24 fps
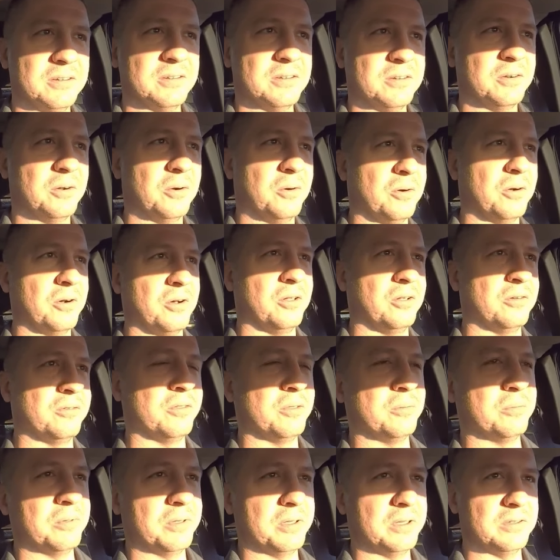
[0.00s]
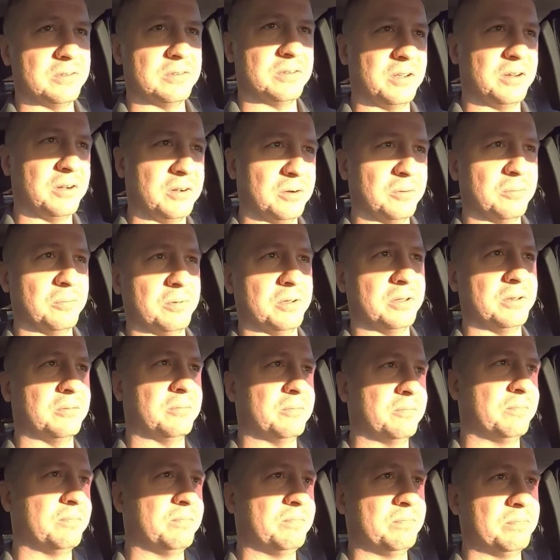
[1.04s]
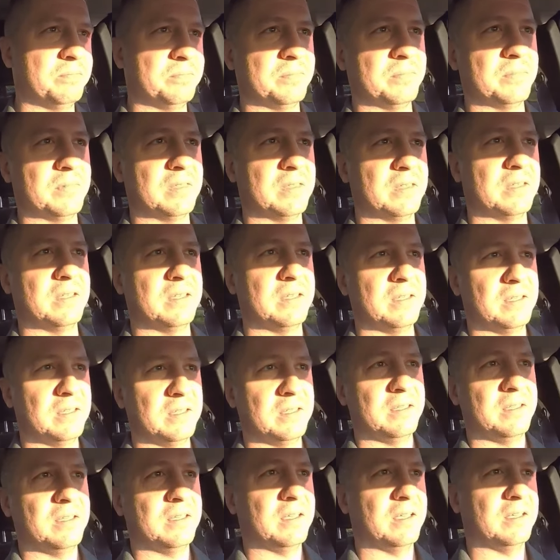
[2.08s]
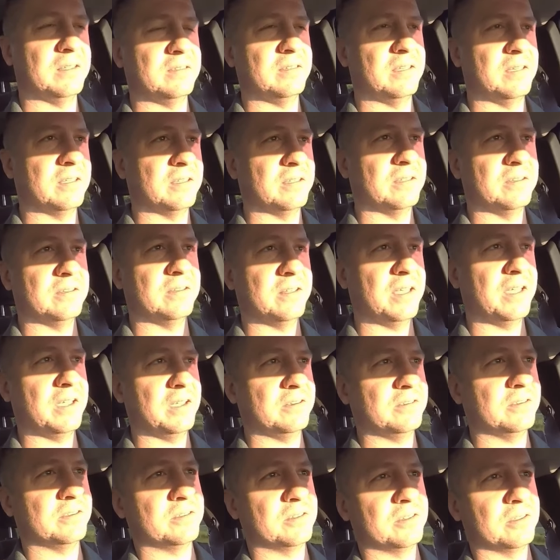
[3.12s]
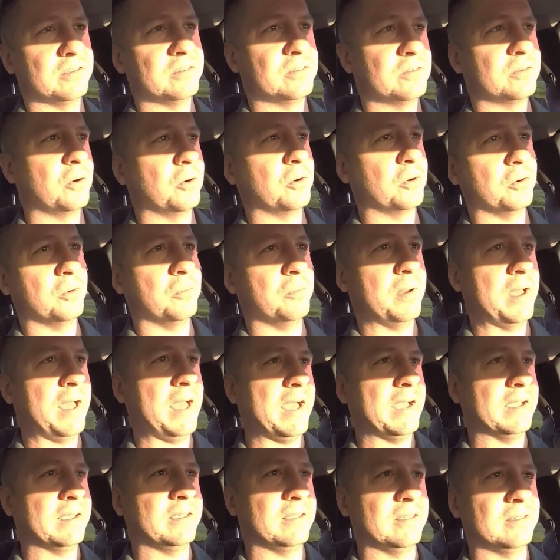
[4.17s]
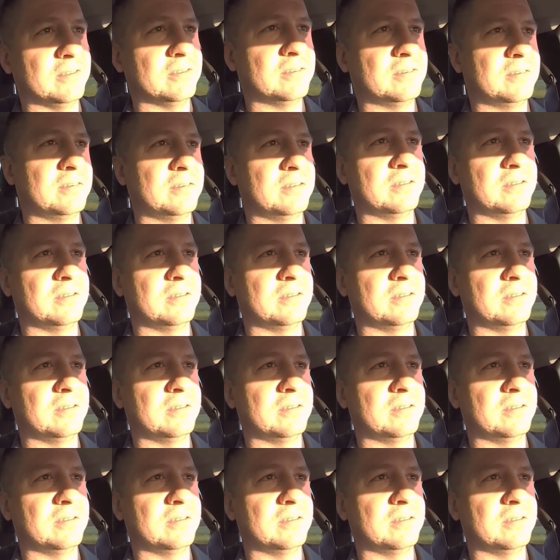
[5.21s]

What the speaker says: going all over the place here, but at the end of the day, just to circle back, it's